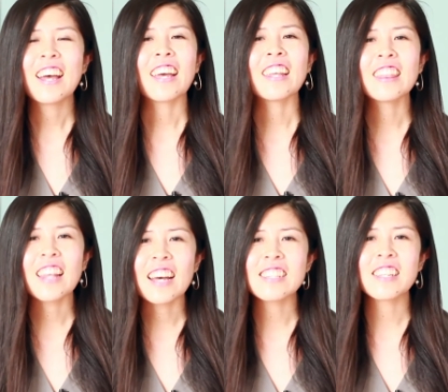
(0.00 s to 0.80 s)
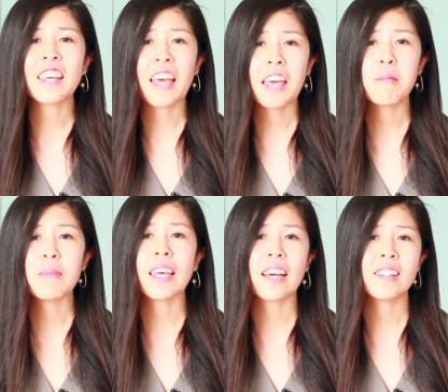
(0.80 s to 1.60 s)
It lies in
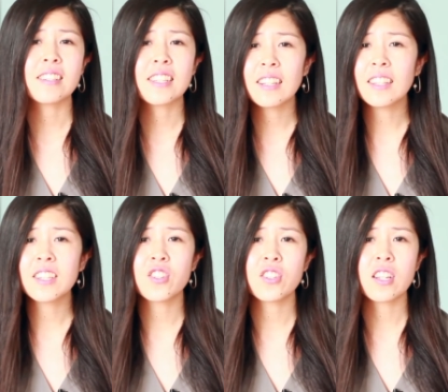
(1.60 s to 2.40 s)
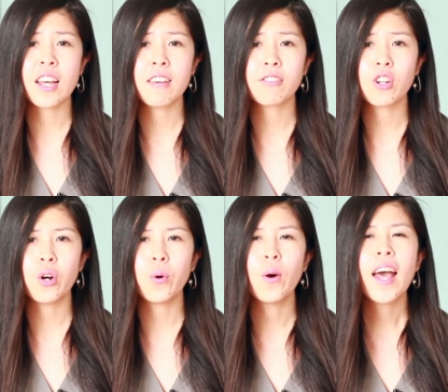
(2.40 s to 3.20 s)
aiming at a delicious life
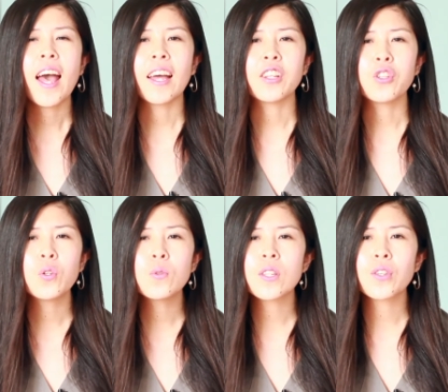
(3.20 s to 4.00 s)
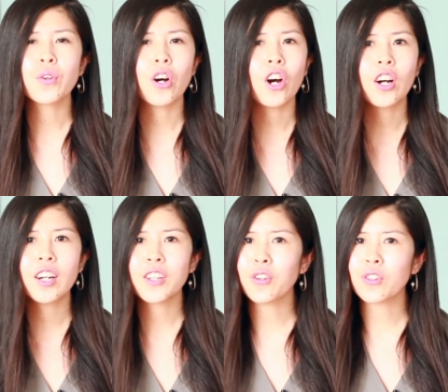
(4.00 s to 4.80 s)
goal and using your heart
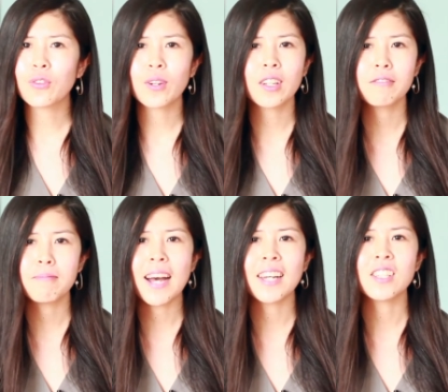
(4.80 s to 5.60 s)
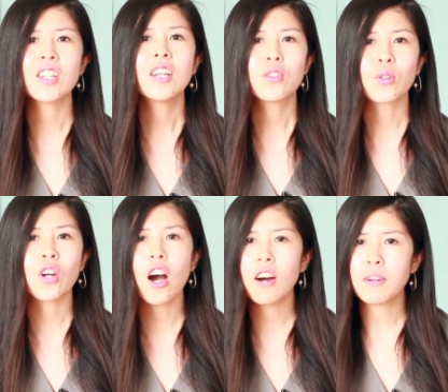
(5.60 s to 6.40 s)
and your creative mind to
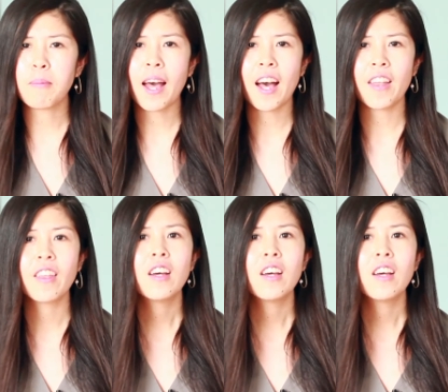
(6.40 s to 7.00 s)
carve a path